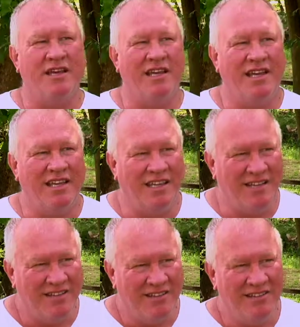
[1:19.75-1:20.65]
a
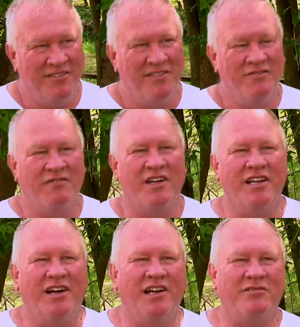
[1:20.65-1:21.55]
very
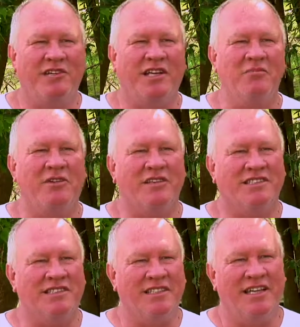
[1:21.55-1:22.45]
hardworking person.